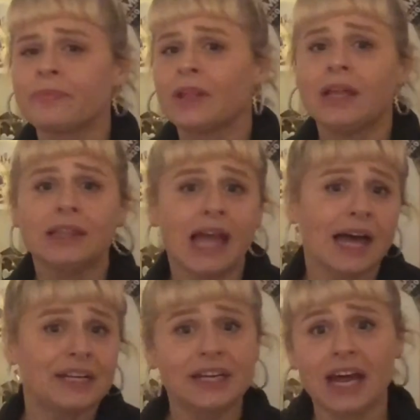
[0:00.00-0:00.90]

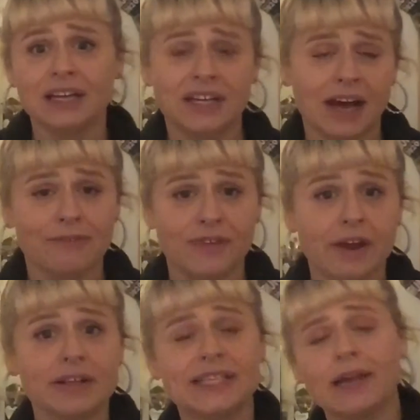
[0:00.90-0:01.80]
la-di-da-di-da
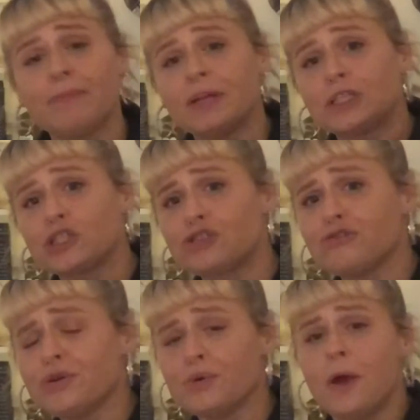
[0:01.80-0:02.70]
fairy tale, but it's
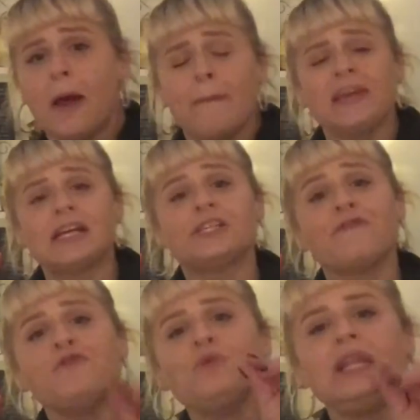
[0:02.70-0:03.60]
true. Because
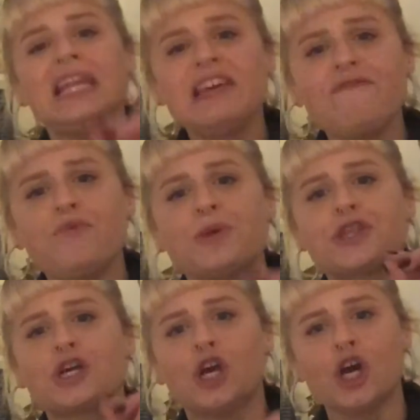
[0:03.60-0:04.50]
if you live
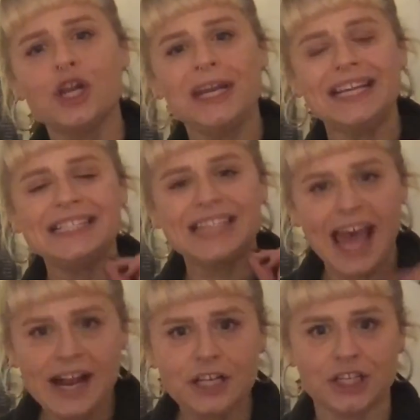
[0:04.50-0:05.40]
with good
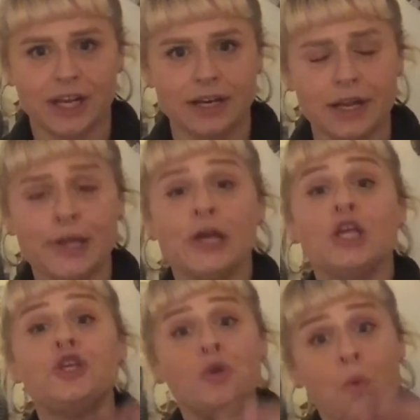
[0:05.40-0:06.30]
intention,
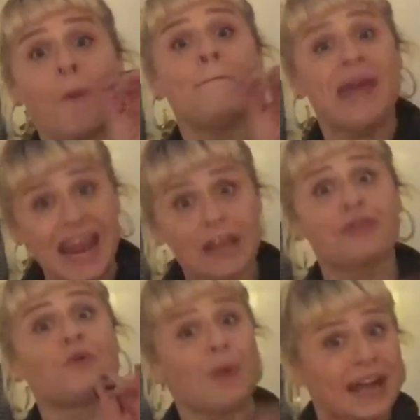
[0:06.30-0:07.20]
you will make
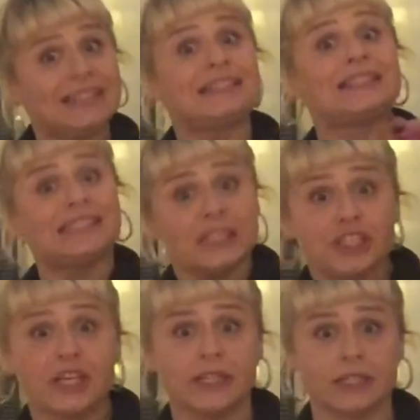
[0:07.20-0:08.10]
the right
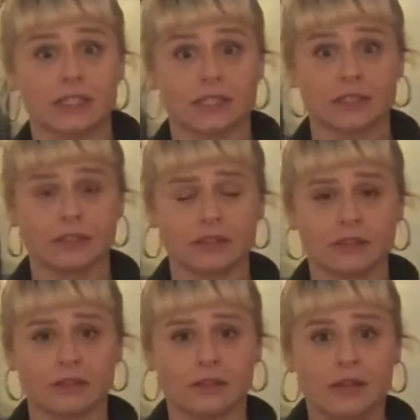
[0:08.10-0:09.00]
decisions.
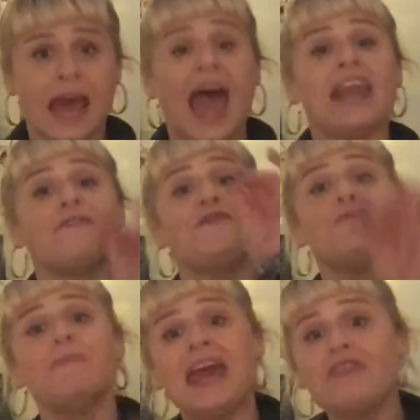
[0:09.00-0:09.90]
And if
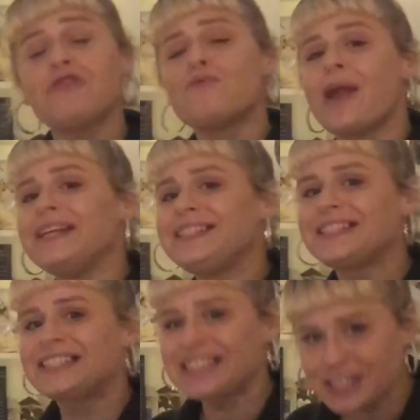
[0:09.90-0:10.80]
you make the right
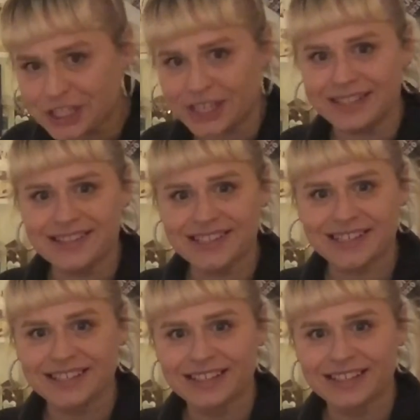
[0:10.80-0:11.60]
decisions,